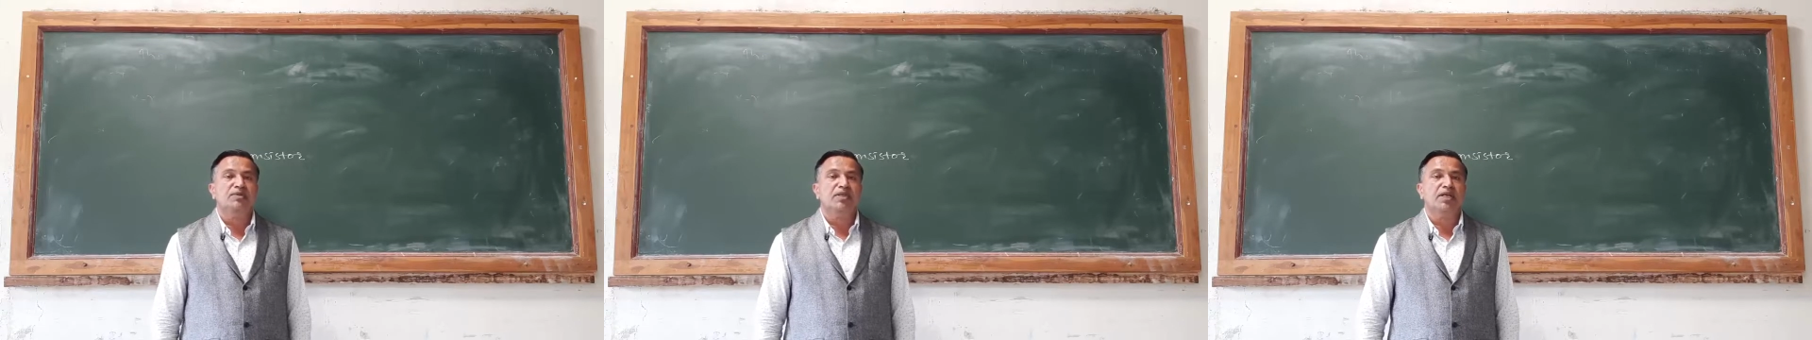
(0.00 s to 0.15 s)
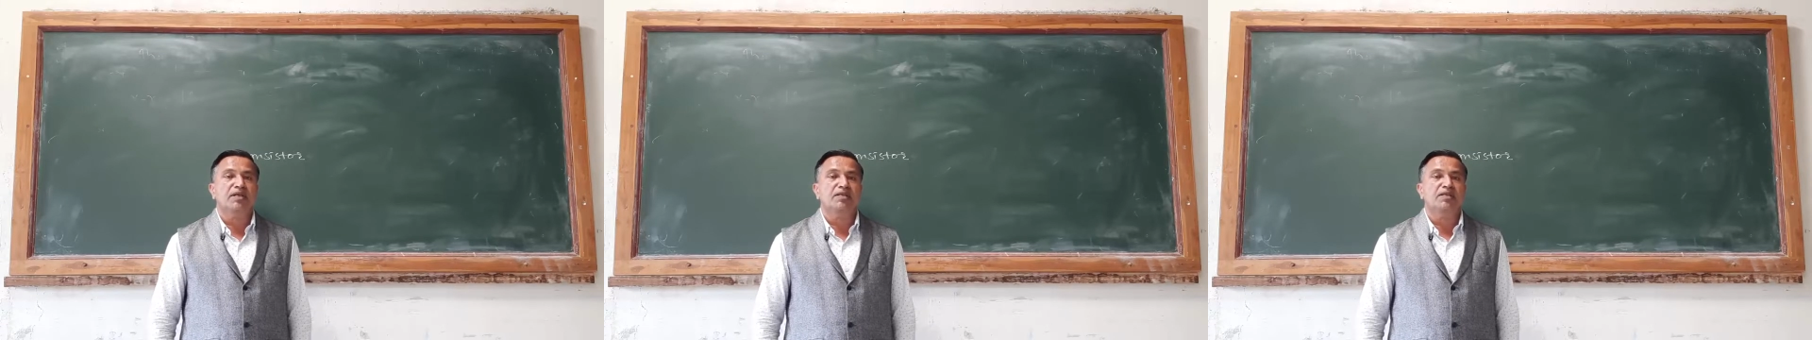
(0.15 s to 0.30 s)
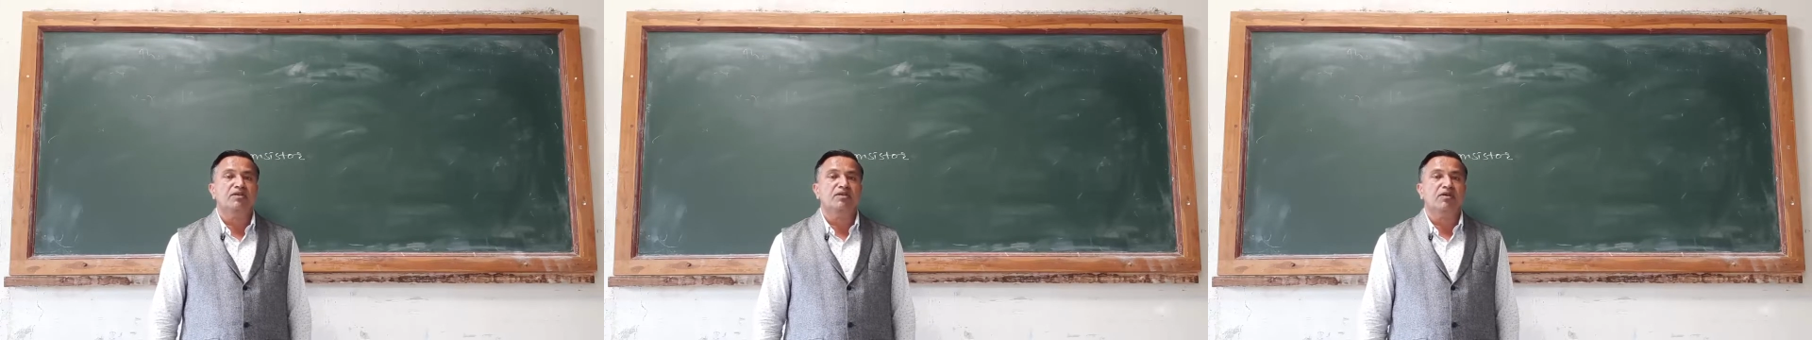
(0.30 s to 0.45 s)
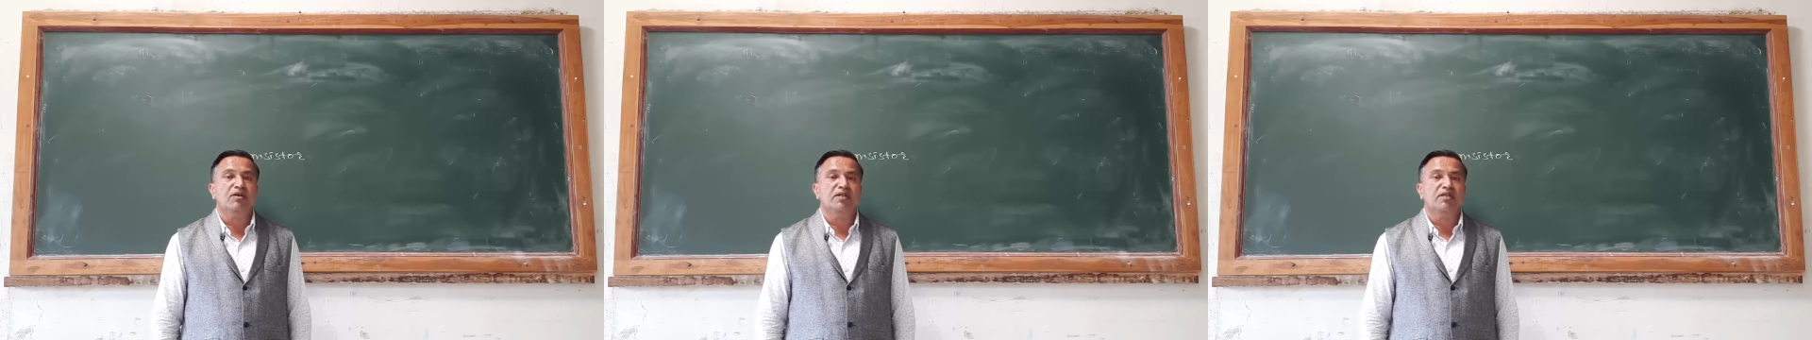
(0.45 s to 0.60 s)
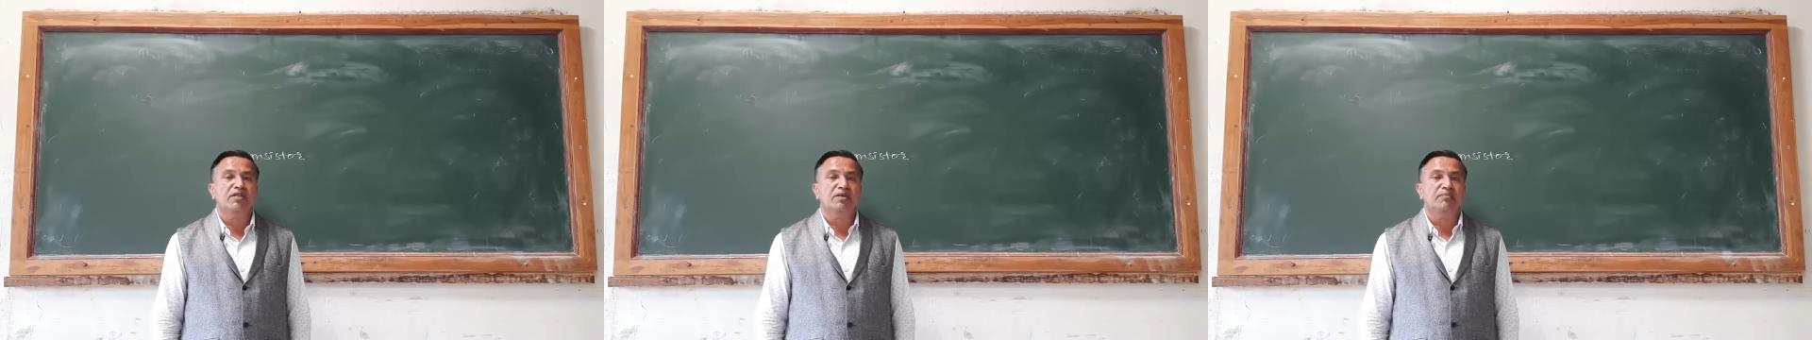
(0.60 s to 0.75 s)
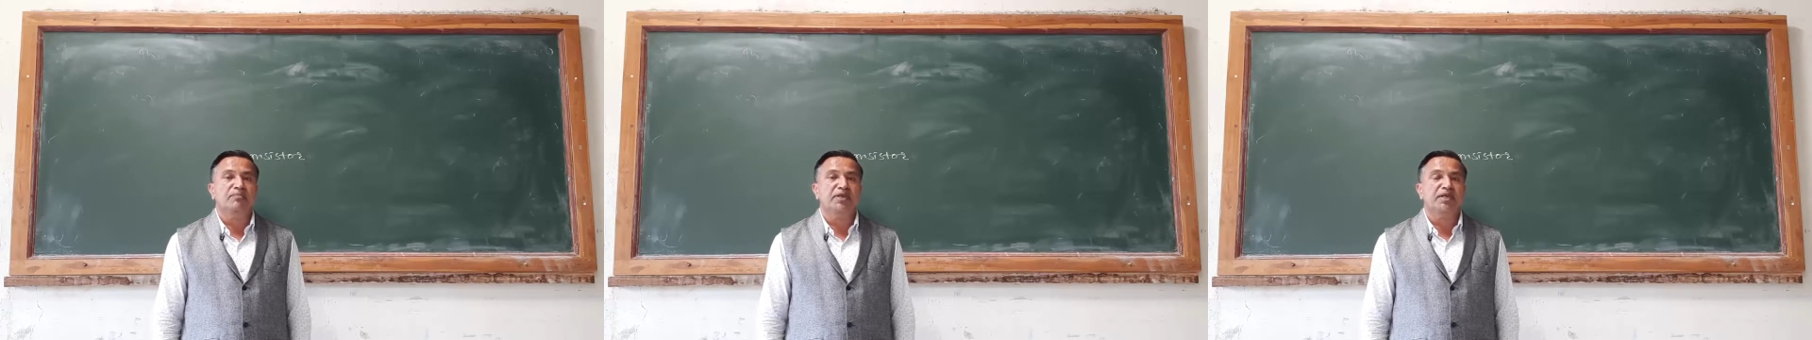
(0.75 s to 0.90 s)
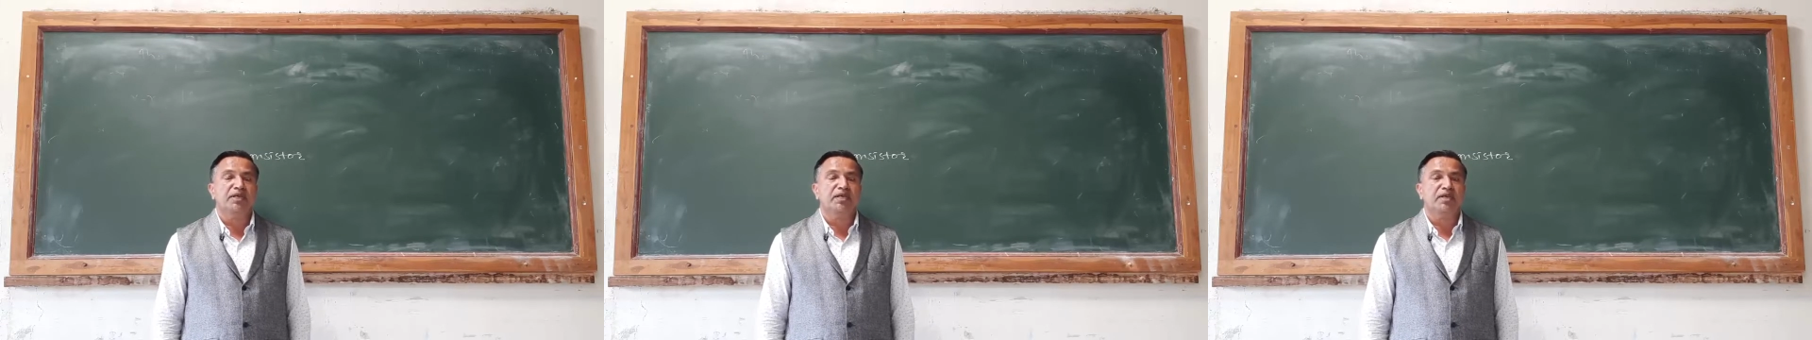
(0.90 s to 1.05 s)
that is called the
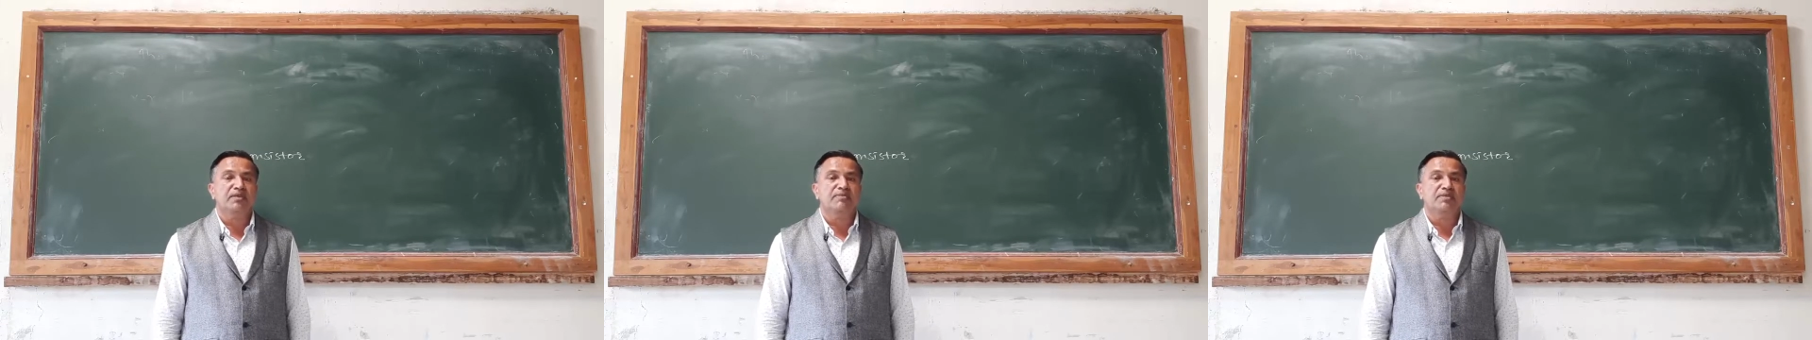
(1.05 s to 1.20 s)
P-type